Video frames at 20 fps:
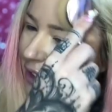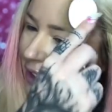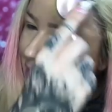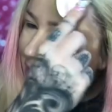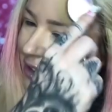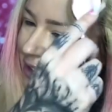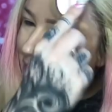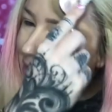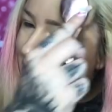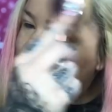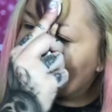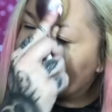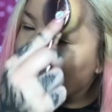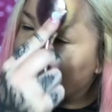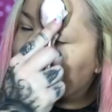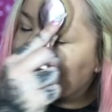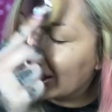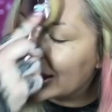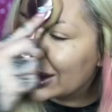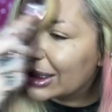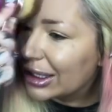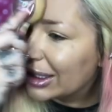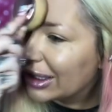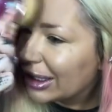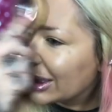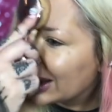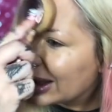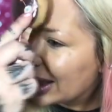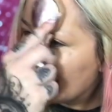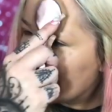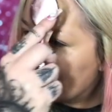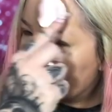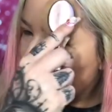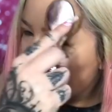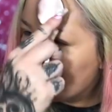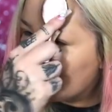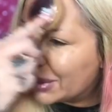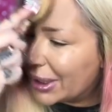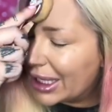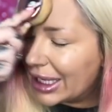into the skin.
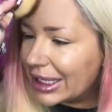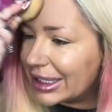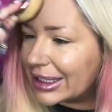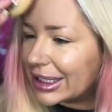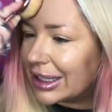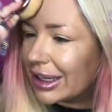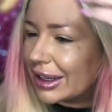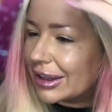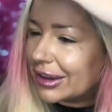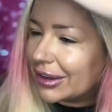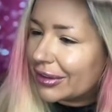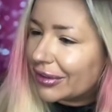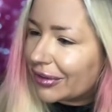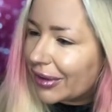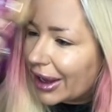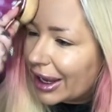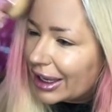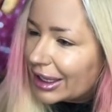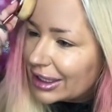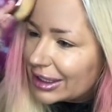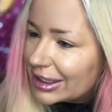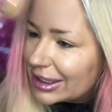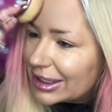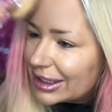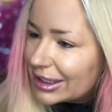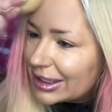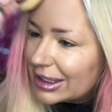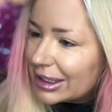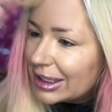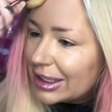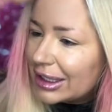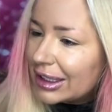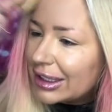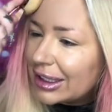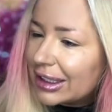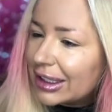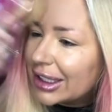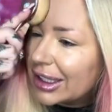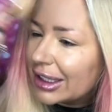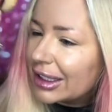Beat the face.
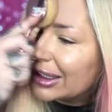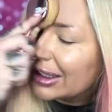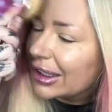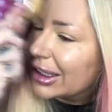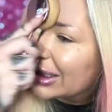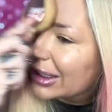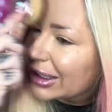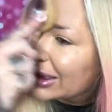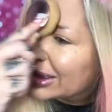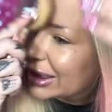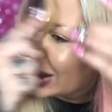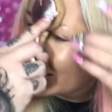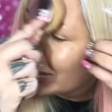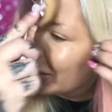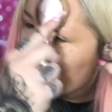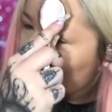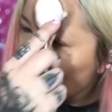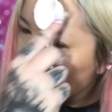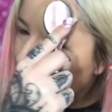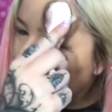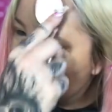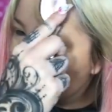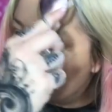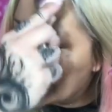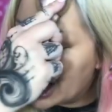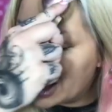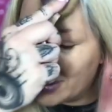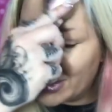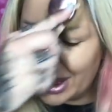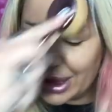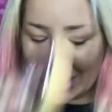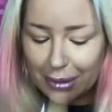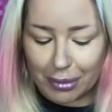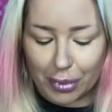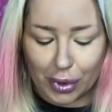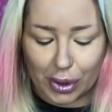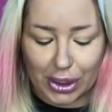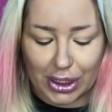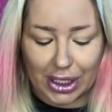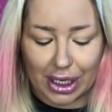The more you dab it, the
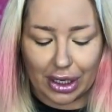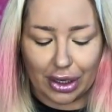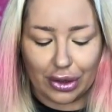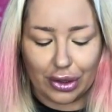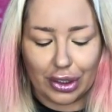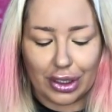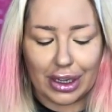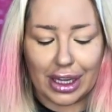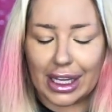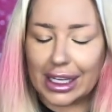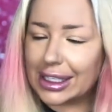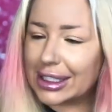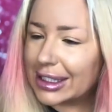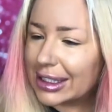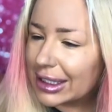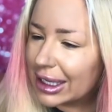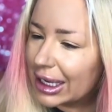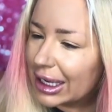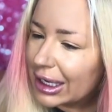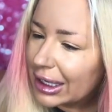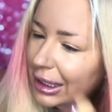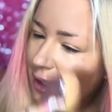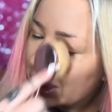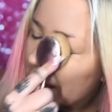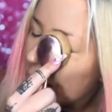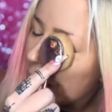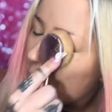more it's gonna look like skin,